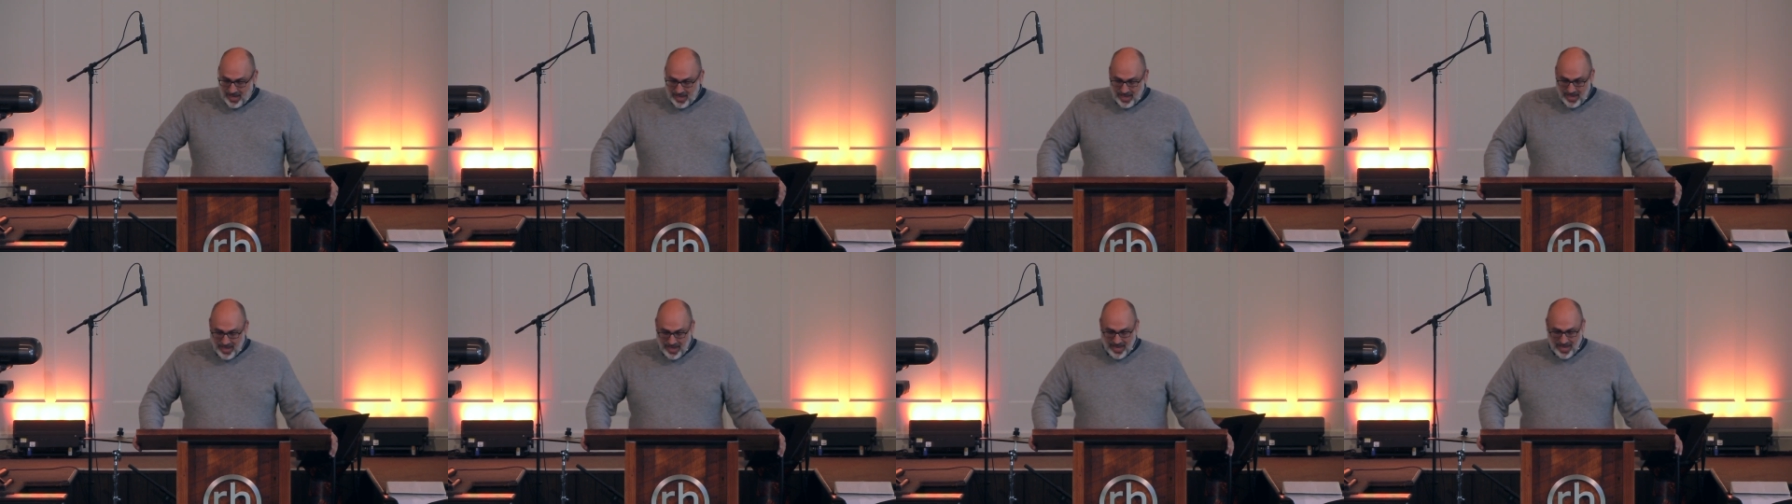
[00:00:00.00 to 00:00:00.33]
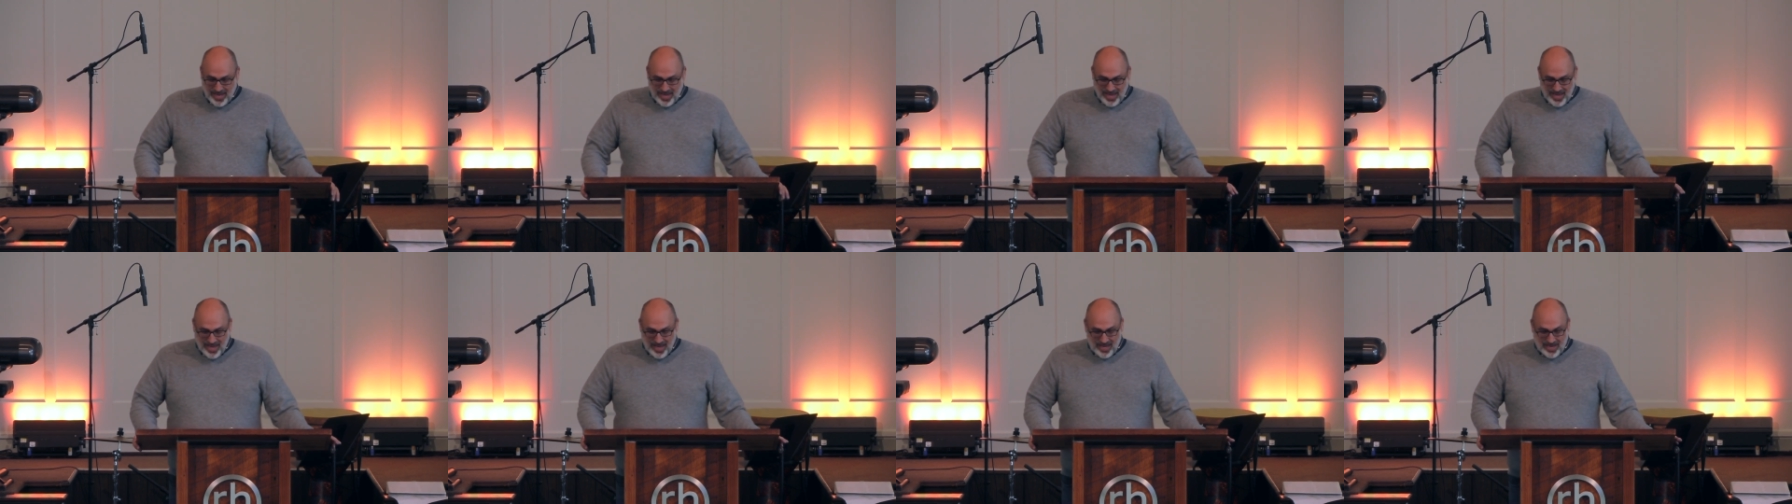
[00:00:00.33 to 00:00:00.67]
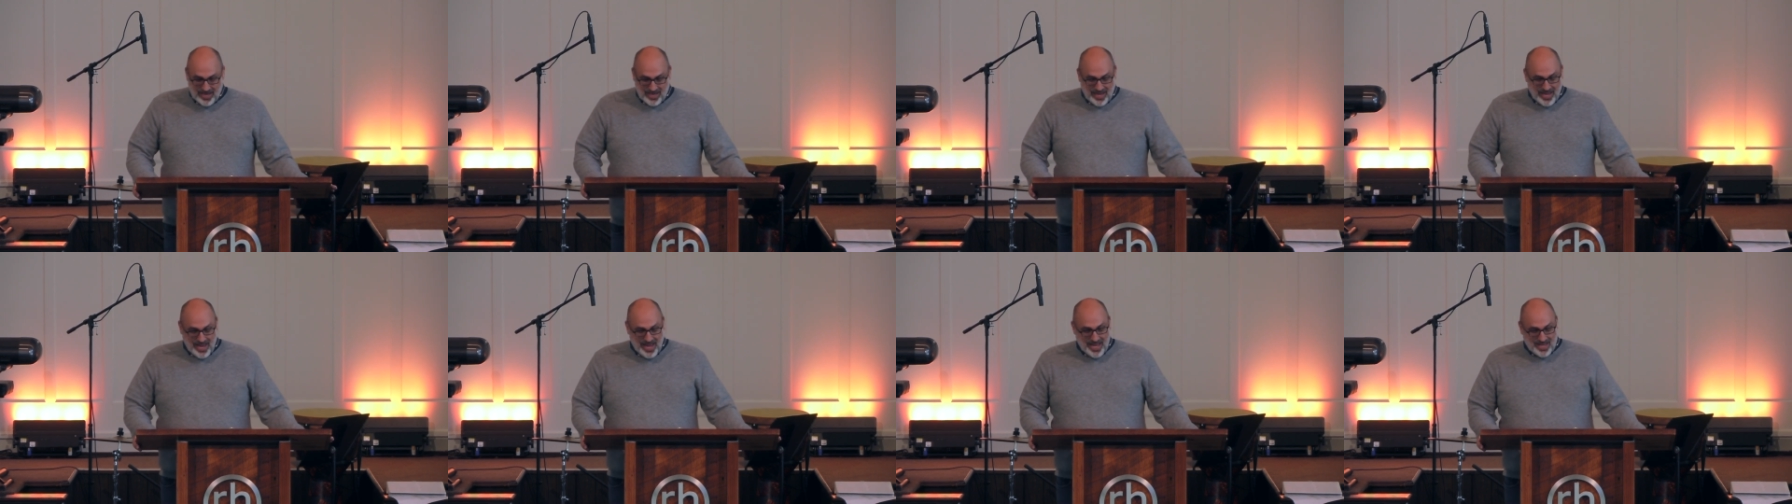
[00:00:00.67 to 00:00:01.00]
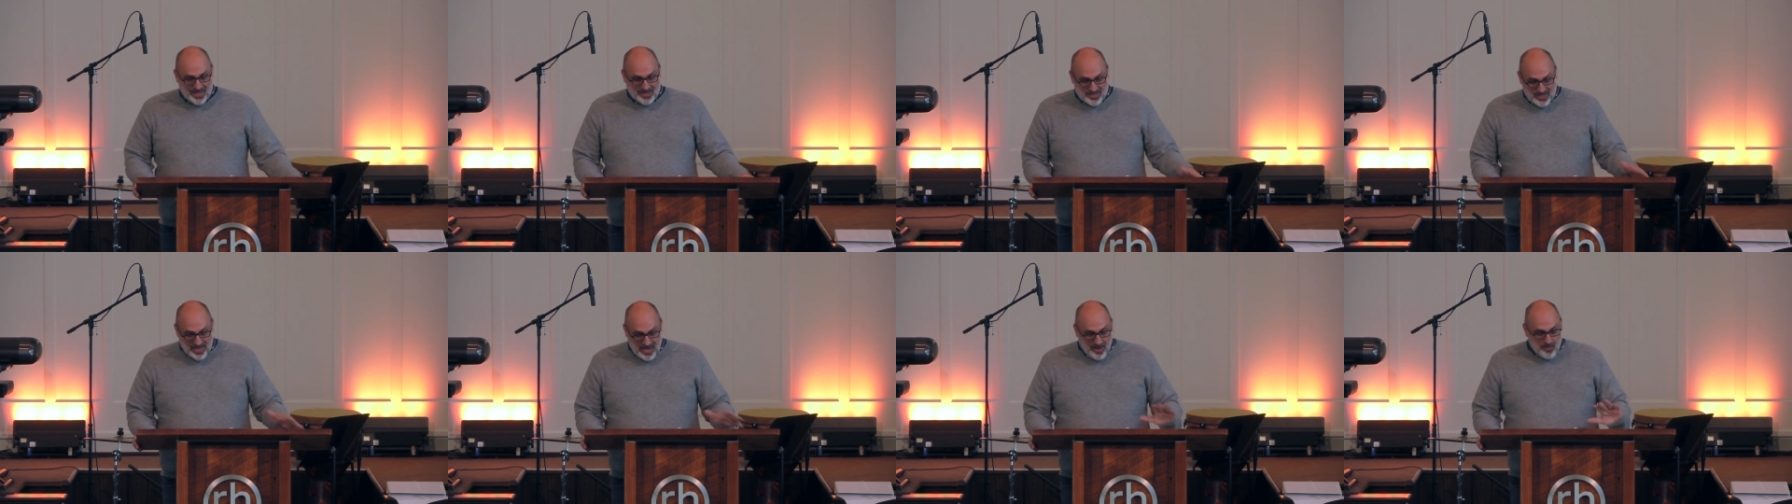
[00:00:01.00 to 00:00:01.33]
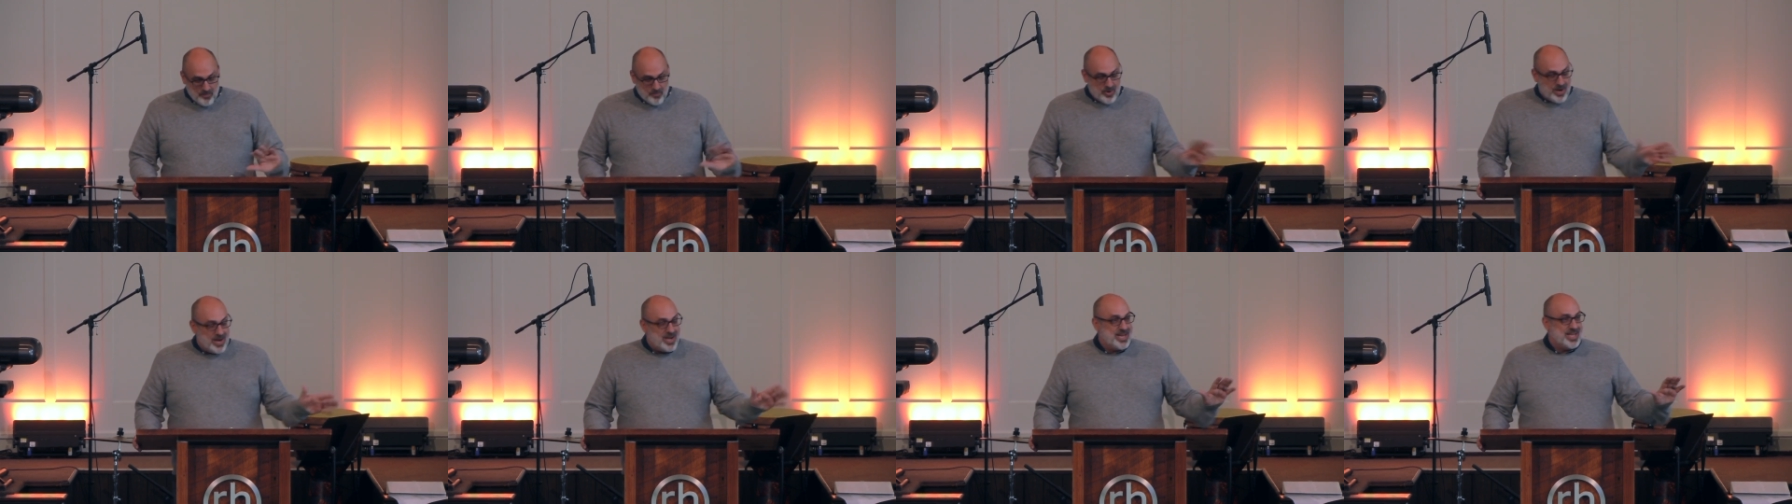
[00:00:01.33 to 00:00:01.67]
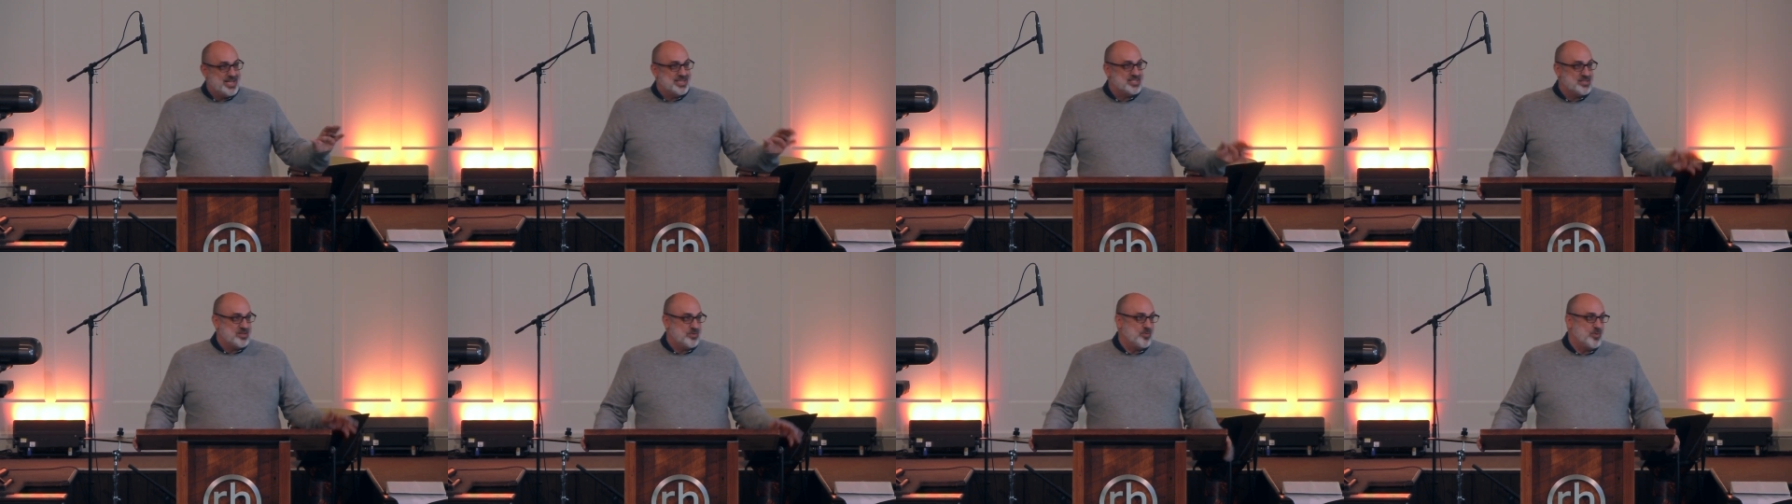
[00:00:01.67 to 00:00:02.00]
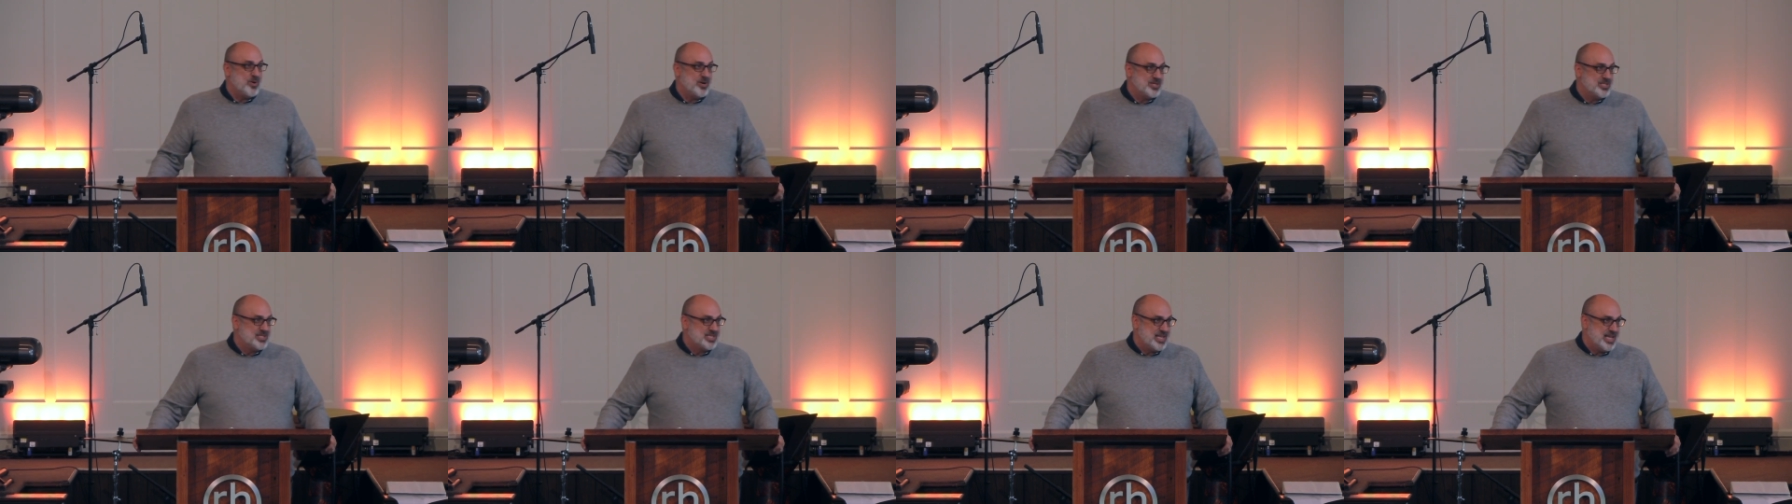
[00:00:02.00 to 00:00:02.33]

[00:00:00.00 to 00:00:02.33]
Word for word: And, and, and, Tom Brady is the worst